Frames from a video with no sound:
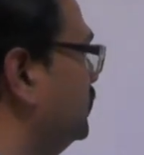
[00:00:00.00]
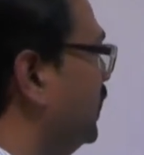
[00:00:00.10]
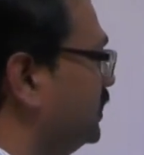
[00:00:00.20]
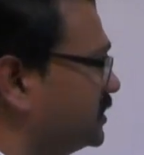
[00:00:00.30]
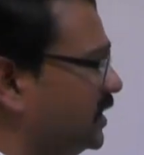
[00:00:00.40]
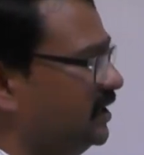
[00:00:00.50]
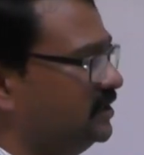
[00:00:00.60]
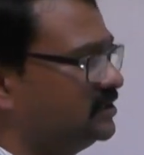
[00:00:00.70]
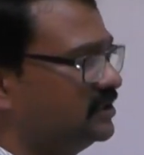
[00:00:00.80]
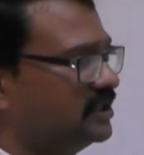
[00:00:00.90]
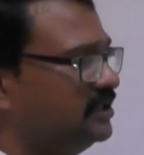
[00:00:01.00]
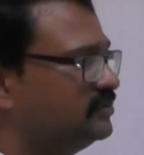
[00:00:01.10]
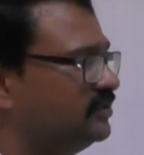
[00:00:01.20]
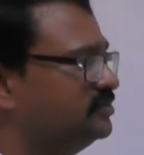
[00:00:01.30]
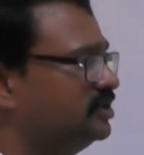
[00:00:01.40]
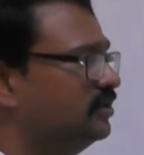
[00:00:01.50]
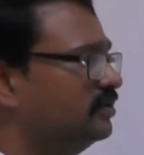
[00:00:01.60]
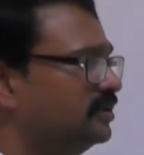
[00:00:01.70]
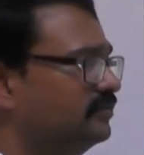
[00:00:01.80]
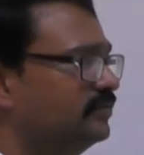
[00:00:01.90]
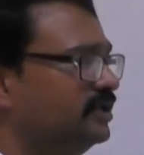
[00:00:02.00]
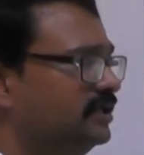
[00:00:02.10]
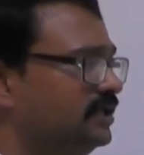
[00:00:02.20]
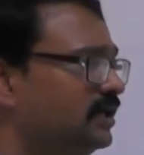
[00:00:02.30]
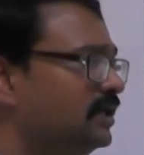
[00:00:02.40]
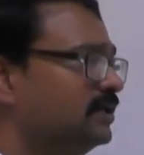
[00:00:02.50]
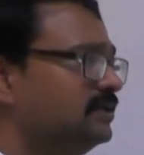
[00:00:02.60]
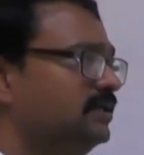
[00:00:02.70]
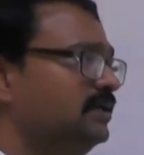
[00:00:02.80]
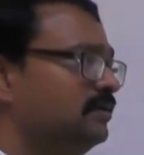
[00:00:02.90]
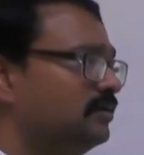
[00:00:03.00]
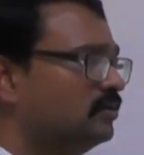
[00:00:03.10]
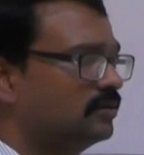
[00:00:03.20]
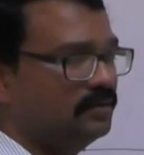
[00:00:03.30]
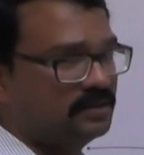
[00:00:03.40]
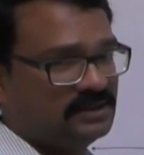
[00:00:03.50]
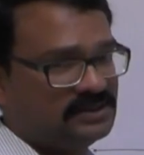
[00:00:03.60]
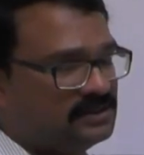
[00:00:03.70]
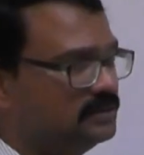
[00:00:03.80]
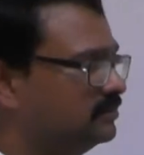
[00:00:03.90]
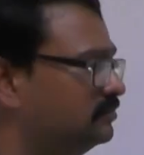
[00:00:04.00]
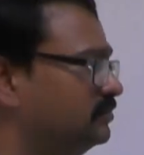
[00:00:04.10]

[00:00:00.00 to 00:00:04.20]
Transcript: As K is increased from 0 to infinity, the root locus